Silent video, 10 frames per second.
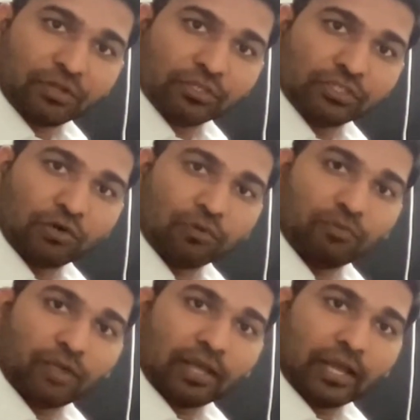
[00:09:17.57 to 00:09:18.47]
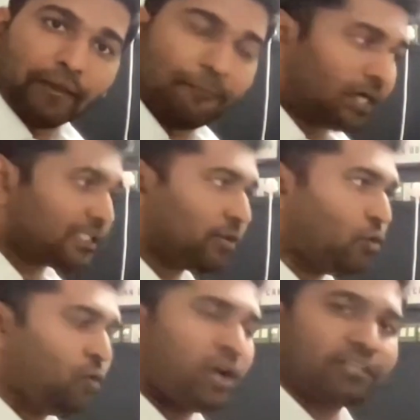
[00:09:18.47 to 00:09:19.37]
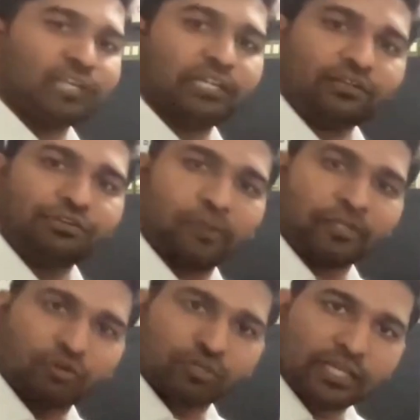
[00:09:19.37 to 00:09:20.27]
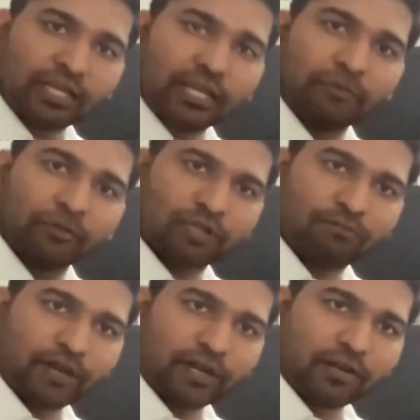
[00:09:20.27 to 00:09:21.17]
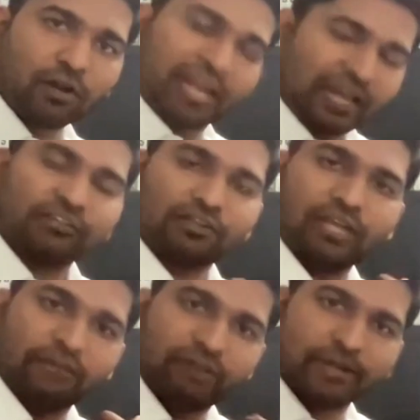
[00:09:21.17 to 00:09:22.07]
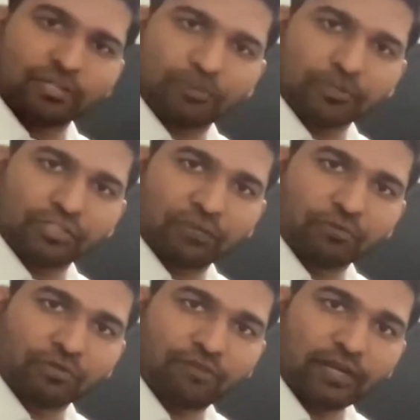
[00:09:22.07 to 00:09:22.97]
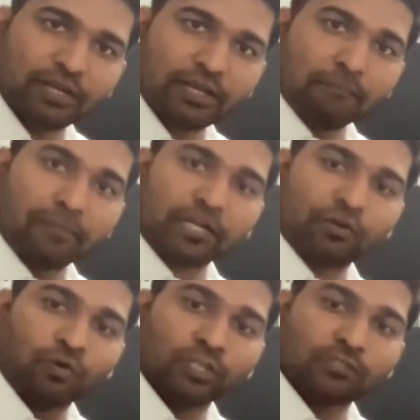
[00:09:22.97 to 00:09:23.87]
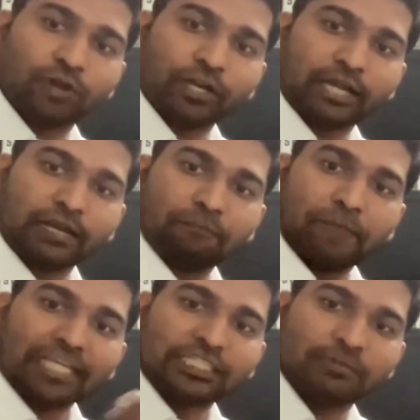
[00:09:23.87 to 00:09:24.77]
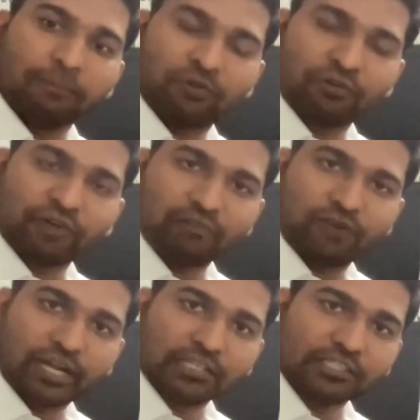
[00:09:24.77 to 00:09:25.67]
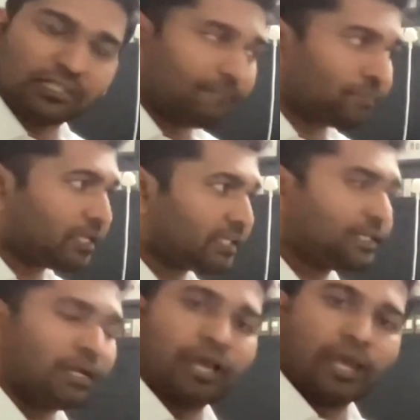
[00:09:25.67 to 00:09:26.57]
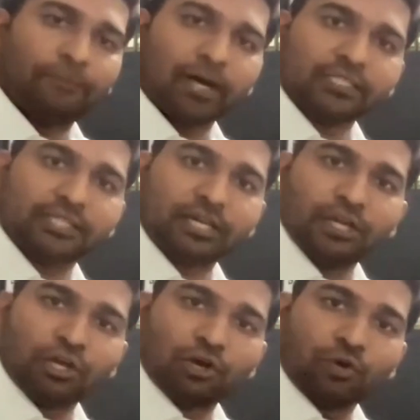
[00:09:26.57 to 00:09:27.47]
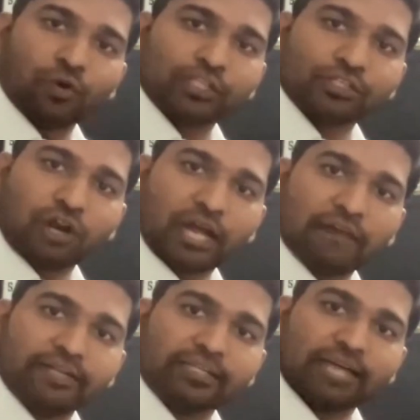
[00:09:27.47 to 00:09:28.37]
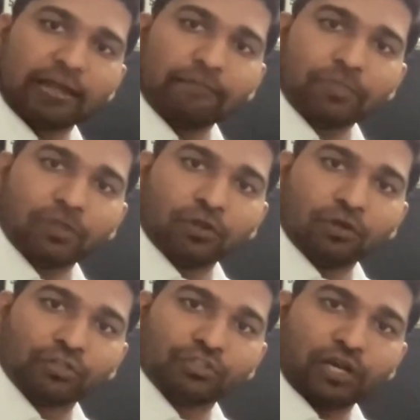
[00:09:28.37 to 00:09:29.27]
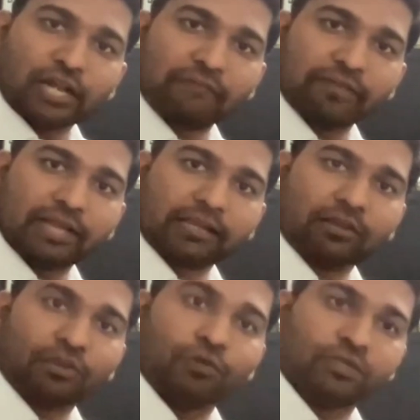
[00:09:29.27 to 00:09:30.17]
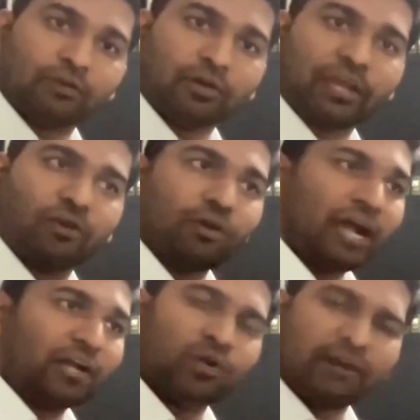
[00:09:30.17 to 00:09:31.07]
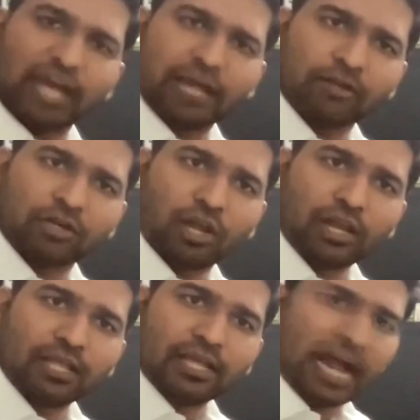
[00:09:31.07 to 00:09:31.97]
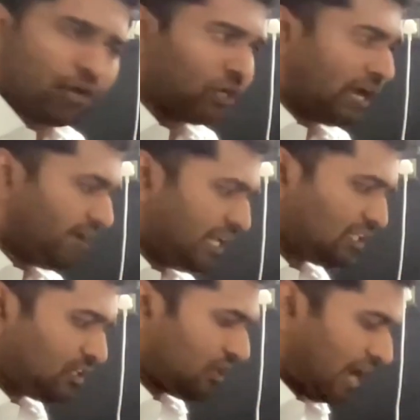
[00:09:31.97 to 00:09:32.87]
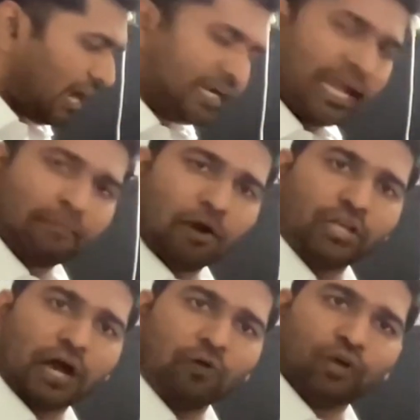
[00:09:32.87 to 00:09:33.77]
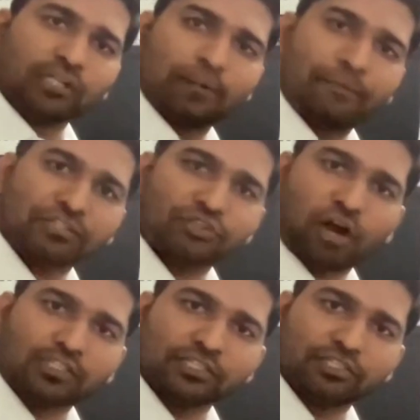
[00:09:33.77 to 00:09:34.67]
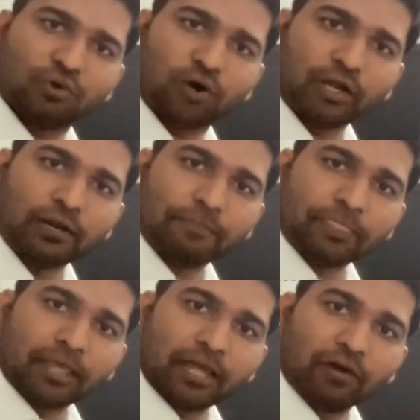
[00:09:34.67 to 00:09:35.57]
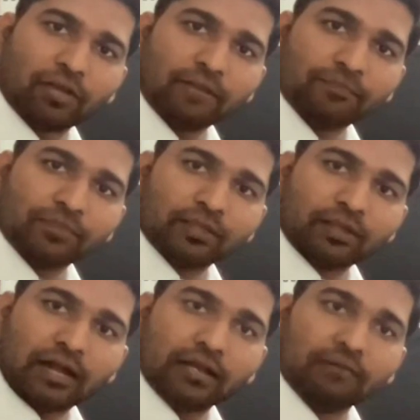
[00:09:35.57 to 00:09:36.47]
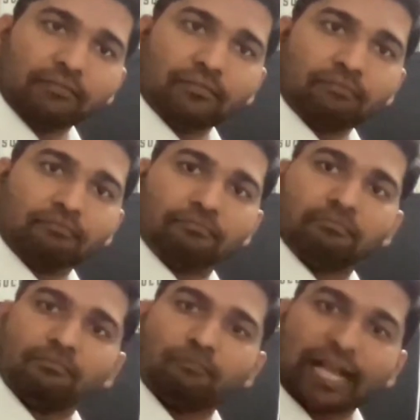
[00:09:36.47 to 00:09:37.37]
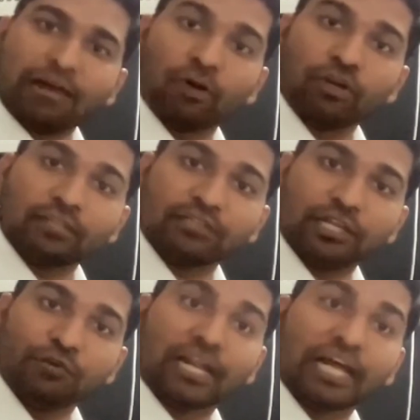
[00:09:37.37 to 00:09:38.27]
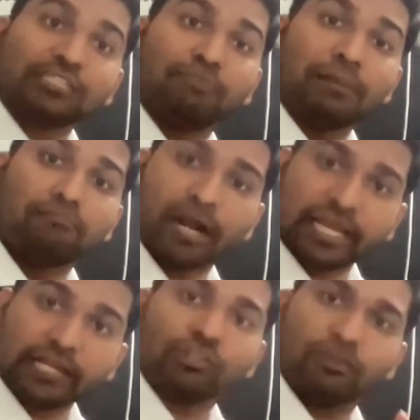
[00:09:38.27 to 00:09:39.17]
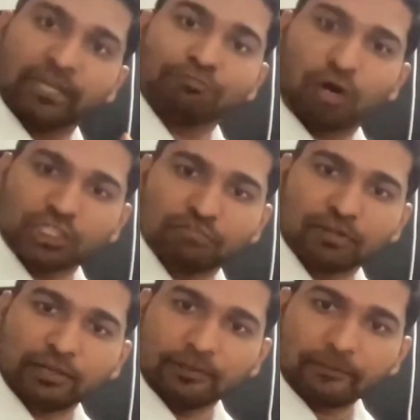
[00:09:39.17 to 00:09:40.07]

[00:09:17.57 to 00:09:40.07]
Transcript: So a person who actually should be choosing a mutual fund, or actually everybody should be choosing a mutual fund, but who is going to get maximum advantage is a person who is not having time, who is not having like huge, okay, I don't have time at all. I don't have any idea about how to actually pick stocks and so on. Okay, but I want to actually utilize my money to the best possible.